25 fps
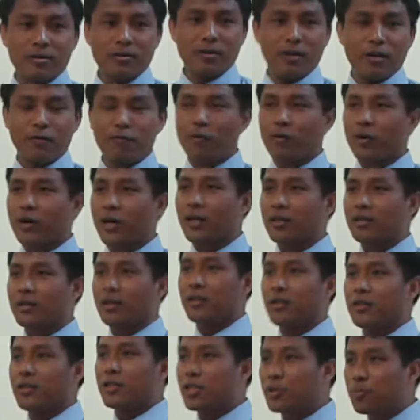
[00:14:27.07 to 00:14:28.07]
They forget the
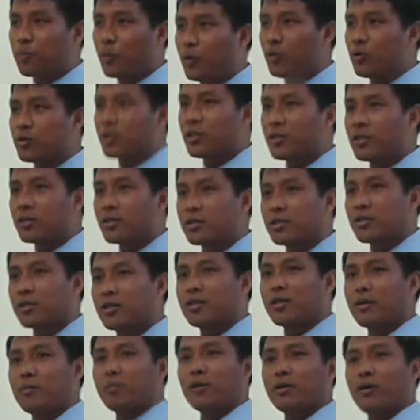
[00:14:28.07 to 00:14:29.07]
disputes,
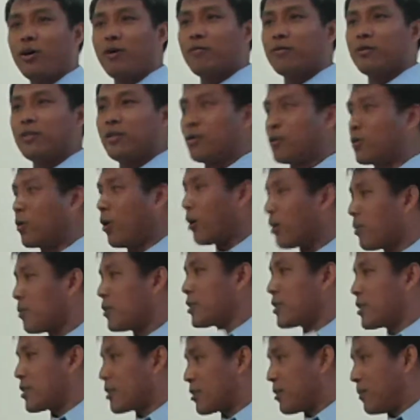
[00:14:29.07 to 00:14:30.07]
disagreement over the economy
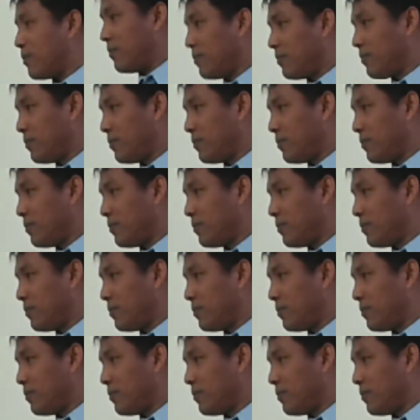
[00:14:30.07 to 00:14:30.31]
system.